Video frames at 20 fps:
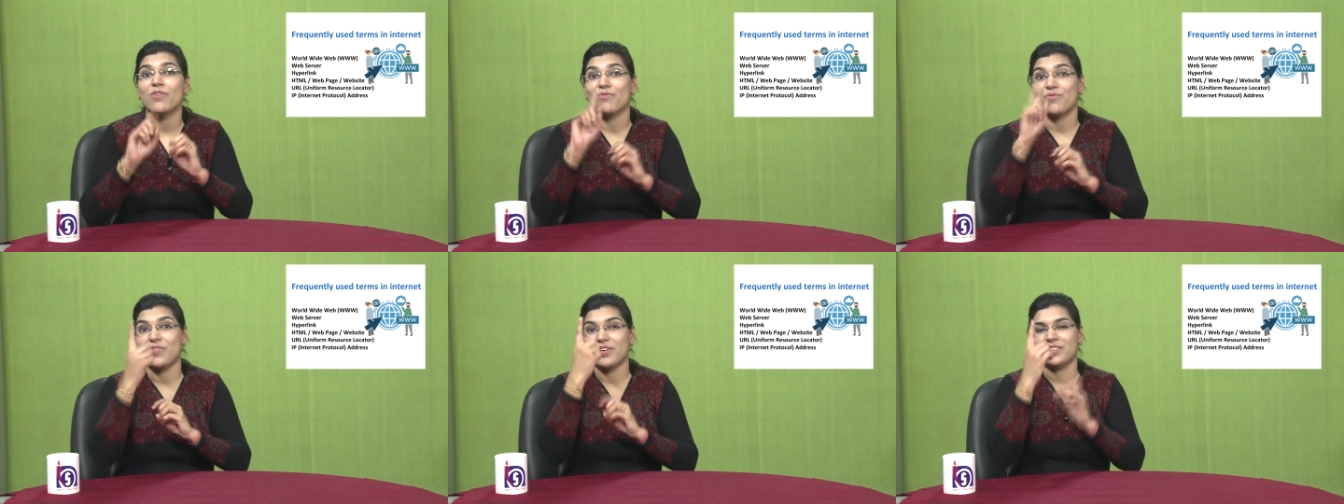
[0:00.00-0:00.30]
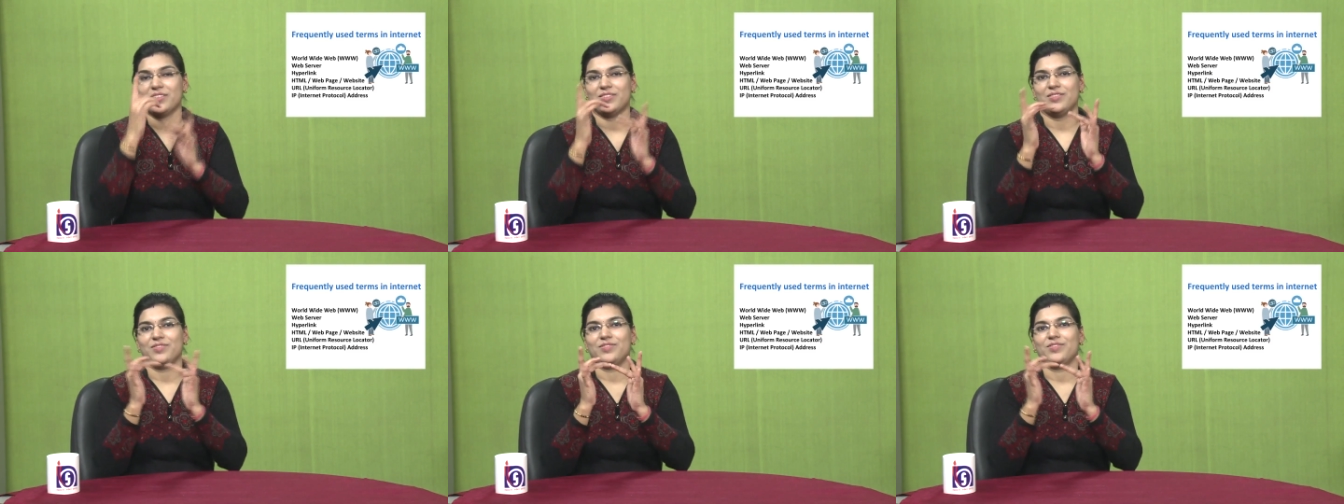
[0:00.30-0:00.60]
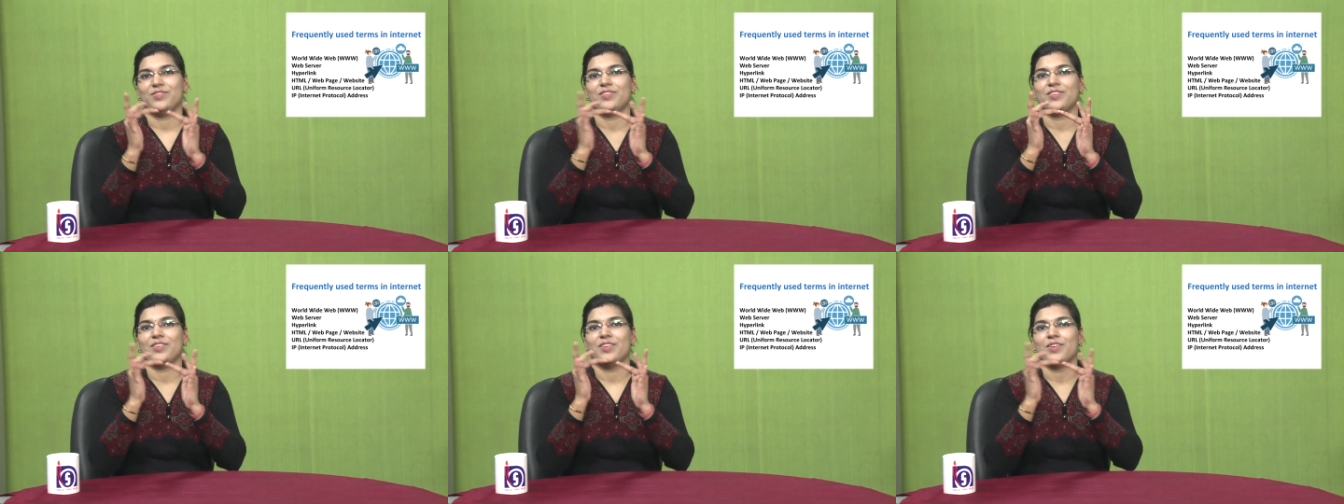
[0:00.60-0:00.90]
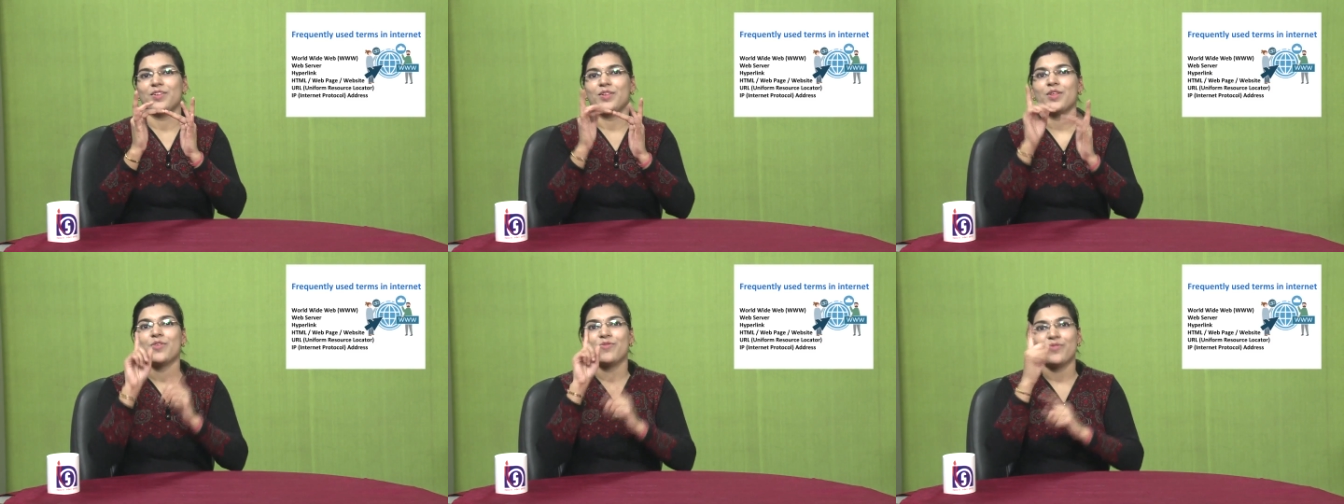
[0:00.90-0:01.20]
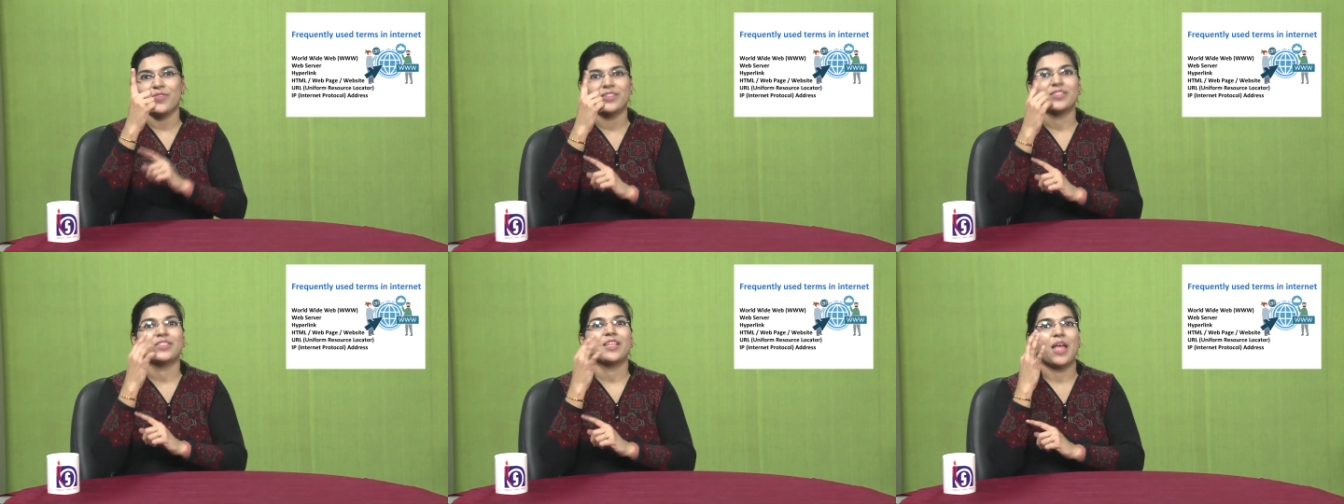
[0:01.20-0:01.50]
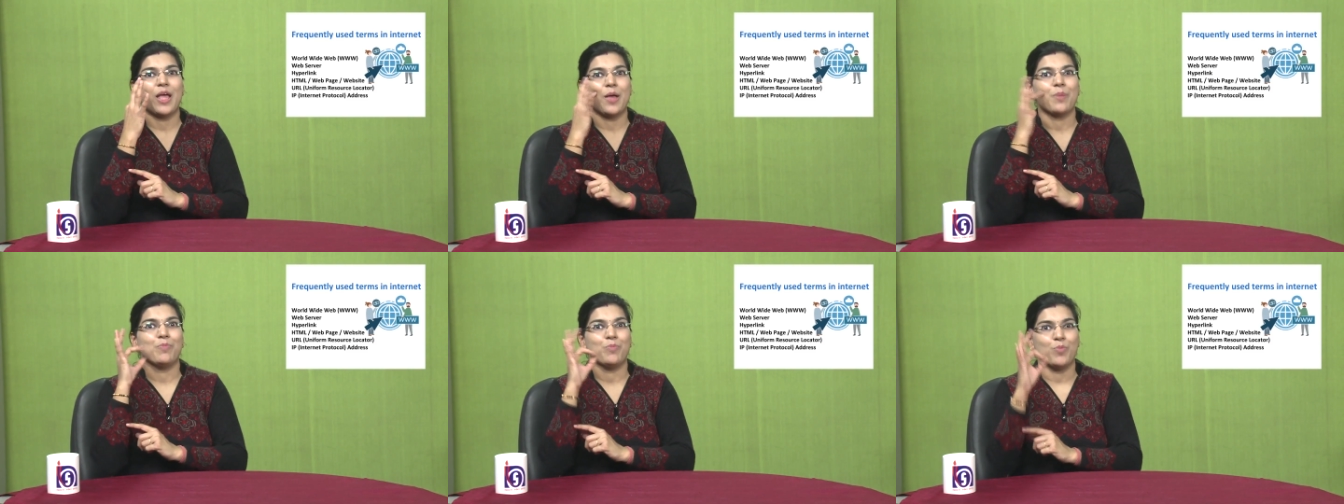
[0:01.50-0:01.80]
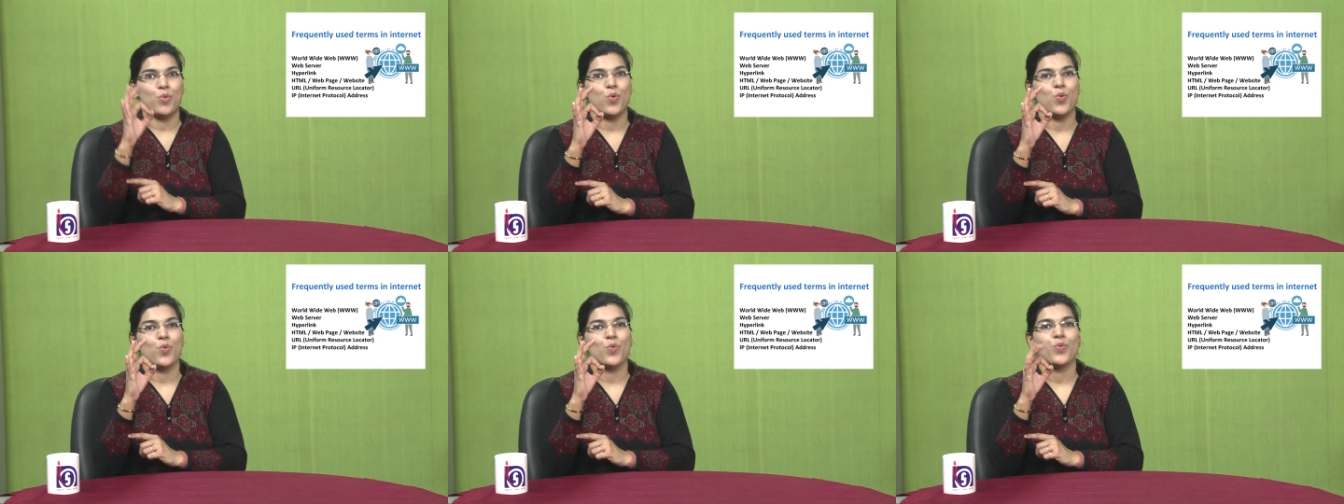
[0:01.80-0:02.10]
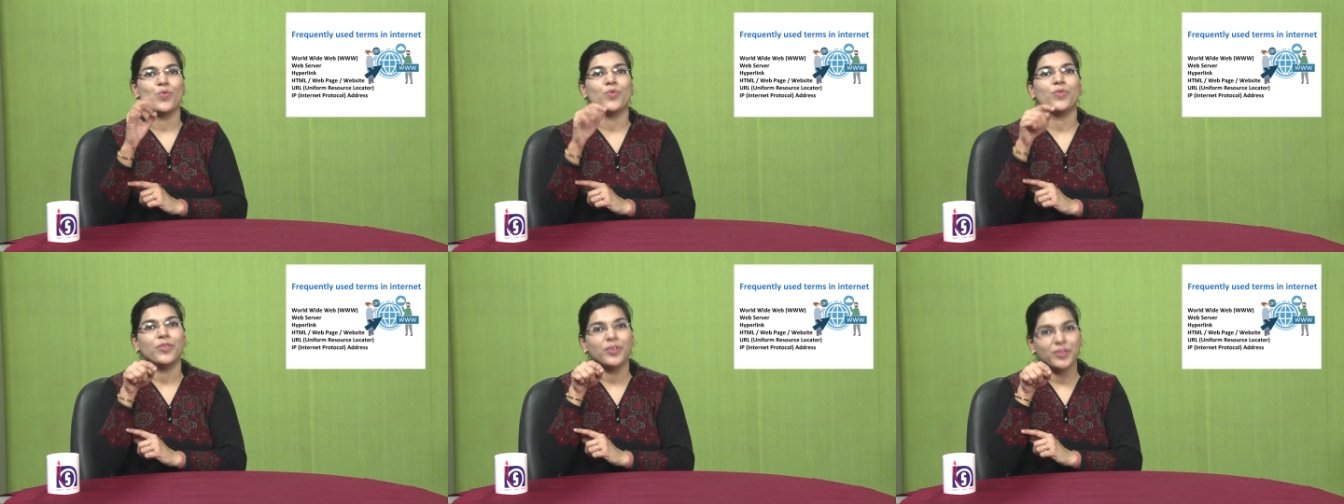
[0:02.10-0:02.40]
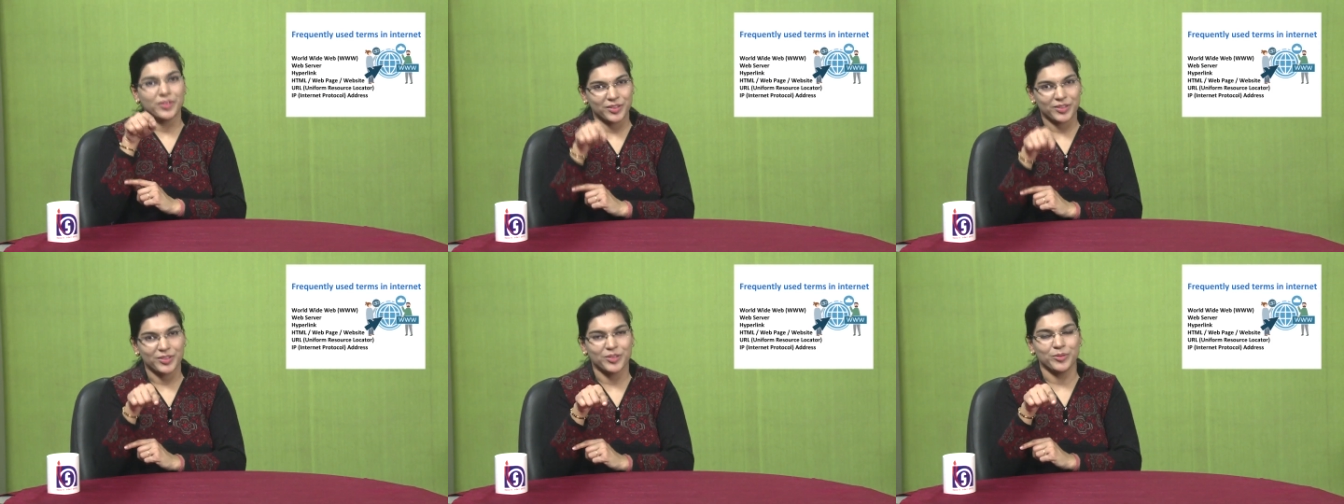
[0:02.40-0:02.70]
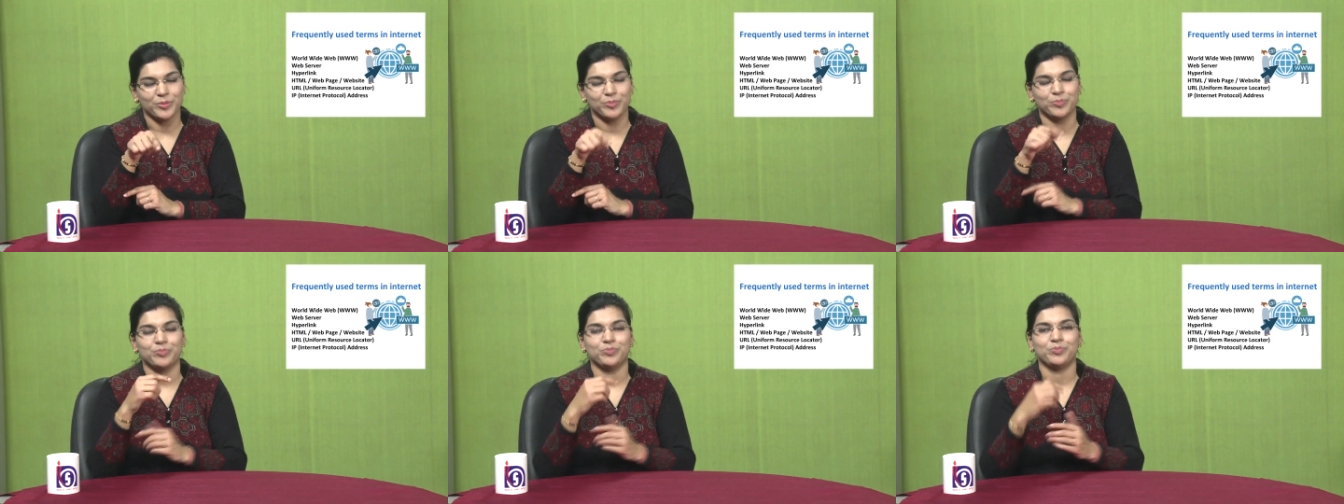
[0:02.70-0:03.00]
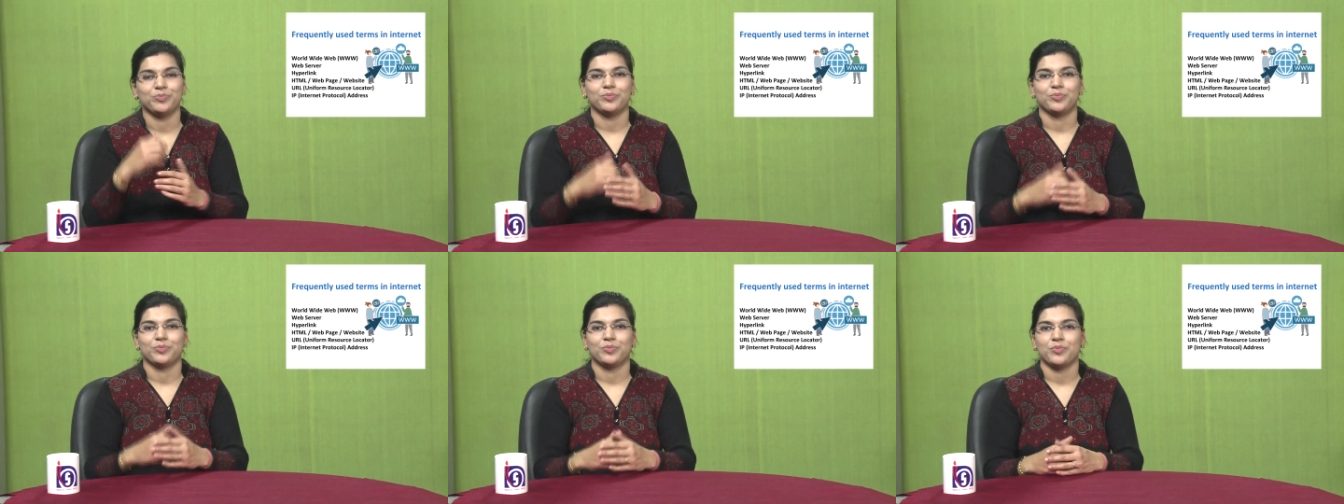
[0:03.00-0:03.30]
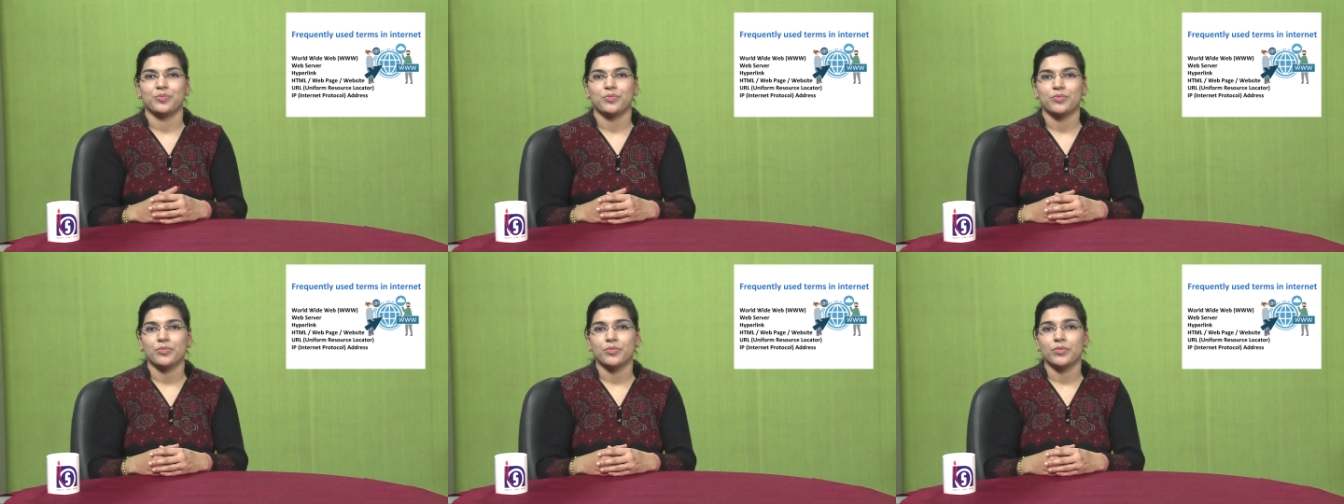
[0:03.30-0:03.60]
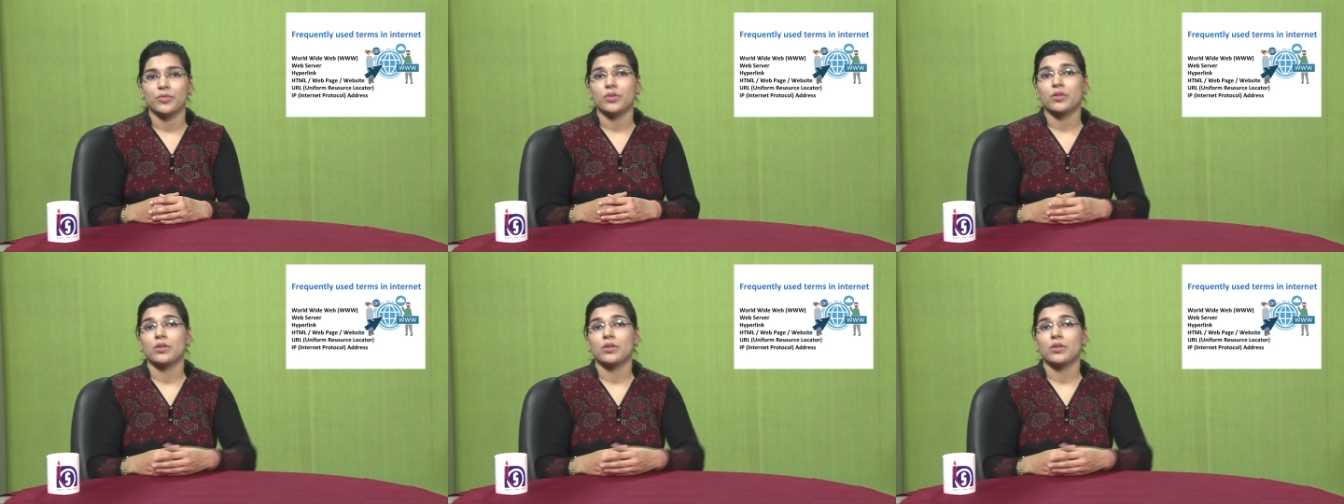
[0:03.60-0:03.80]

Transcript: Web server is very important to search anything.